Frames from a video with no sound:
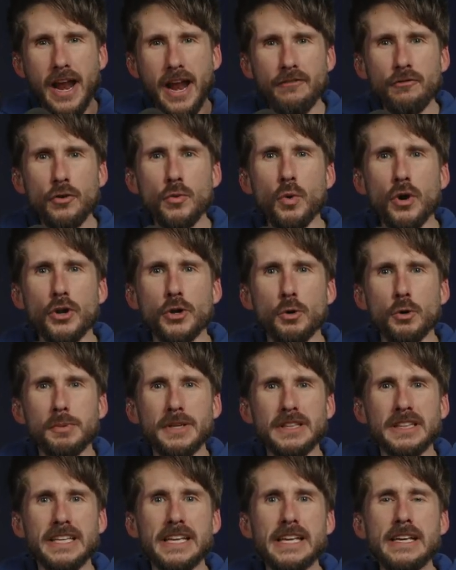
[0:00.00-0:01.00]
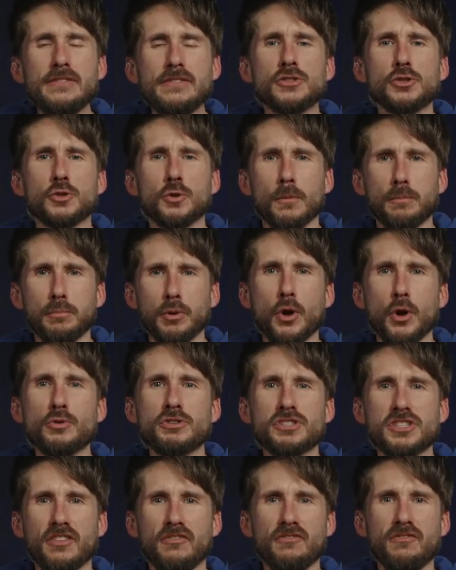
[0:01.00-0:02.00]
everyone who believes to
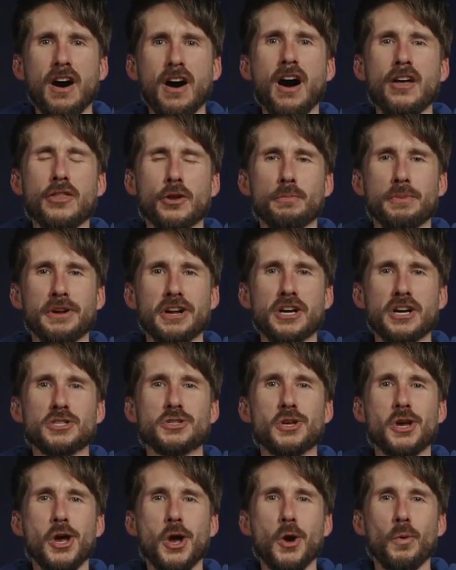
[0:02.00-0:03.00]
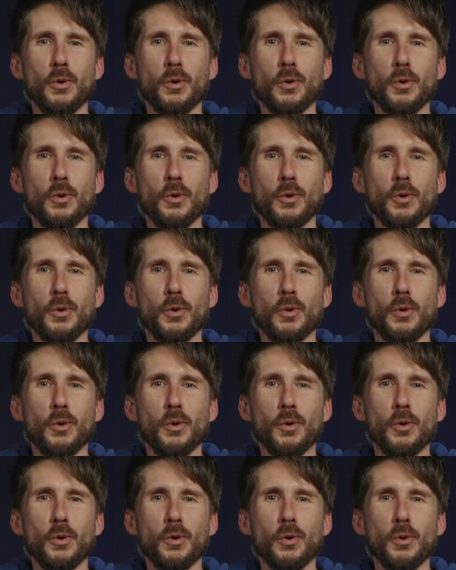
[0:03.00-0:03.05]
approach the Father because